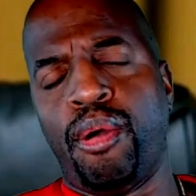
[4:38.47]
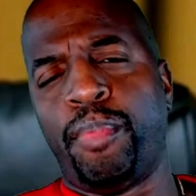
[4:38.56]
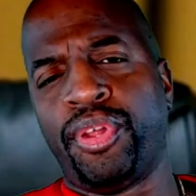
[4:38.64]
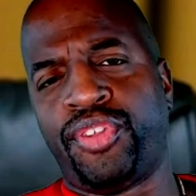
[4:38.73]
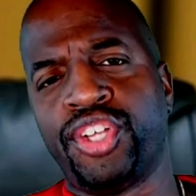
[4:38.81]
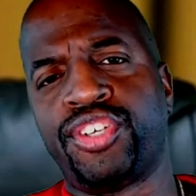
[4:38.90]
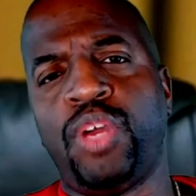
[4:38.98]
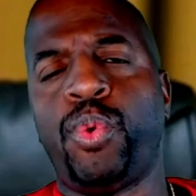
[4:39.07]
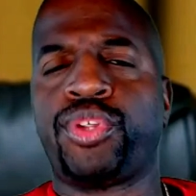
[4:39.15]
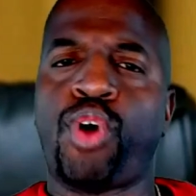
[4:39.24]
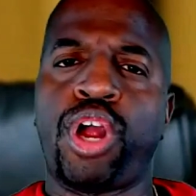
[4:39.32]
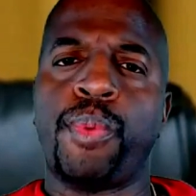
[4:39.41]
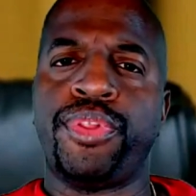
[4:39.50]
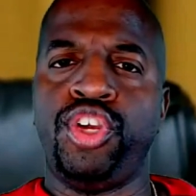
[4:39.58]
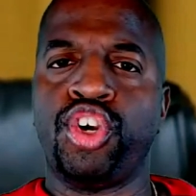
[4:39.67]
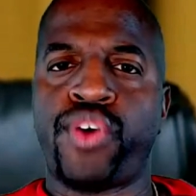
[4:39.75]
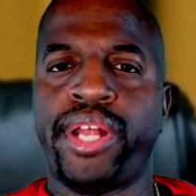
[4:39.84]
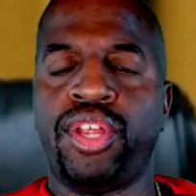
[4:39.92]
But essentially, what's going on with the
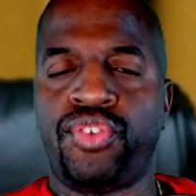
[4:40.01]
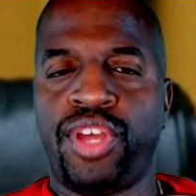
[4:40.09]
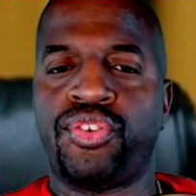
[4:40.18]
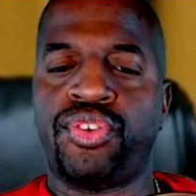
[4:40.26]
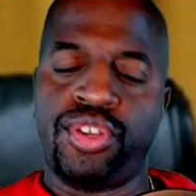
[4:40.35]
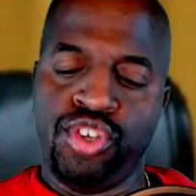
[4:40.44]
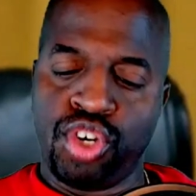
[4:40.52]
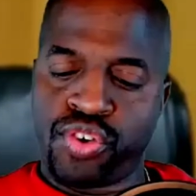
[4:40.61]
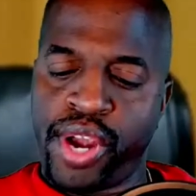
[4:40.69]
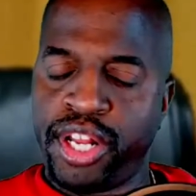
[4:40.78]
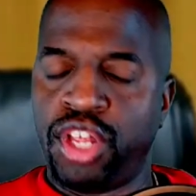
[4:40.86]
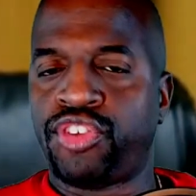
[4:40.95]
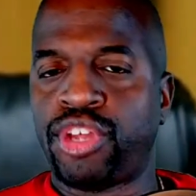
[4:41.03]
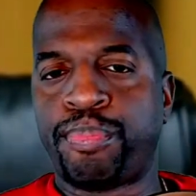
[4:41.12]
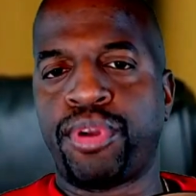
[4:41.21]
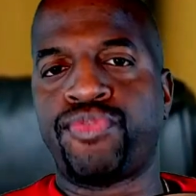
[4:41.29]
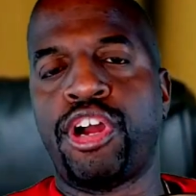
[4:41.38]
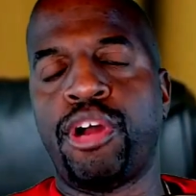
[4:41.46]
Ukraine is this: is Ukraine is
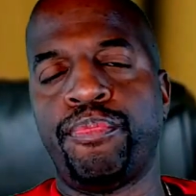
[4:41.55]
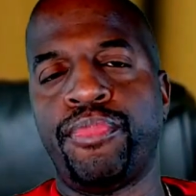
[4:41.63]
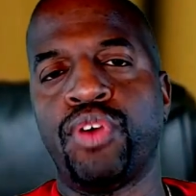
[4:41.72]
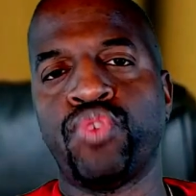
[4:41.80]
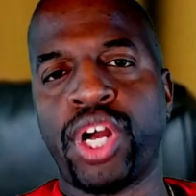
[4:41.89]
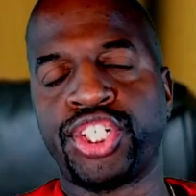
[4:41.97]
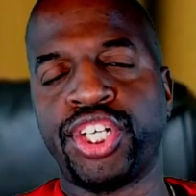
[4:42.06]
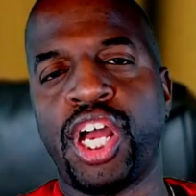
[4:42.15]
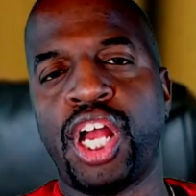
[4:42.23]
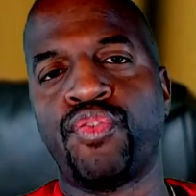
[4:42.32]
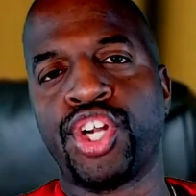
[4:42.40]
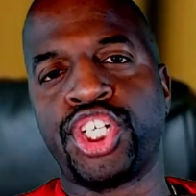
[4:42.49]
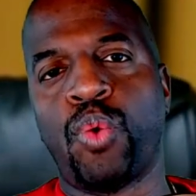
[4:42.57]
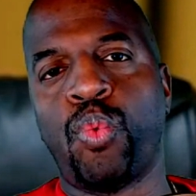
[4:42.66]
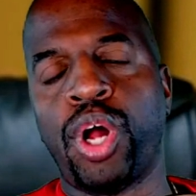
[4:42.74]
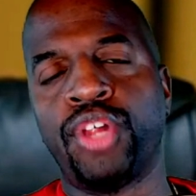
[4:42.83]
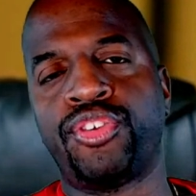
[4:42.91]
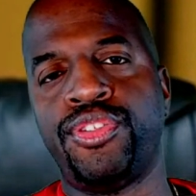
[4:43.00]
separate from Russia, and Russia
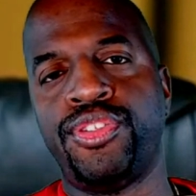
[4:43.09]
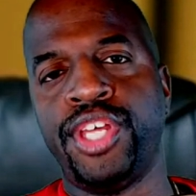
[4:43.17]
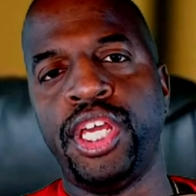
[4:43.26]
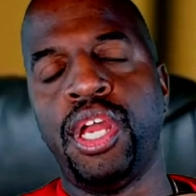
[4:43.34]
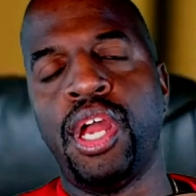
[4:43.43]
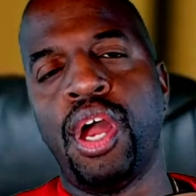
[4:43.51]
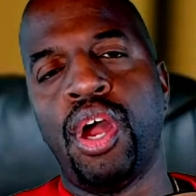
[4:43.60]
wants the